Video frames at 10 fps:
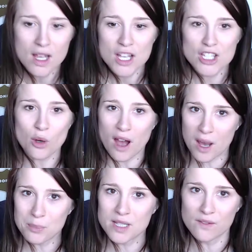So
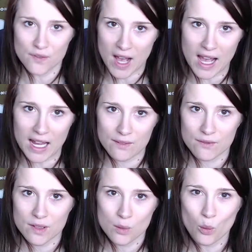up to
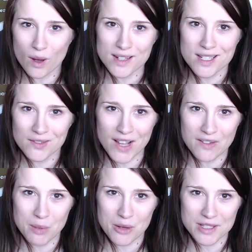five, 1 to
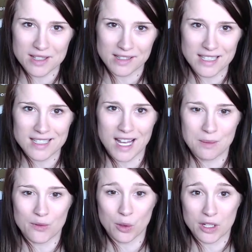5 poses on each side
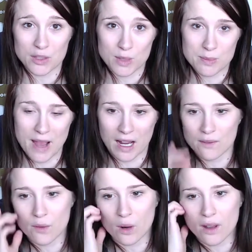before you switch back
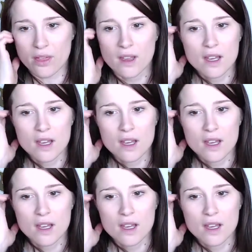and forth.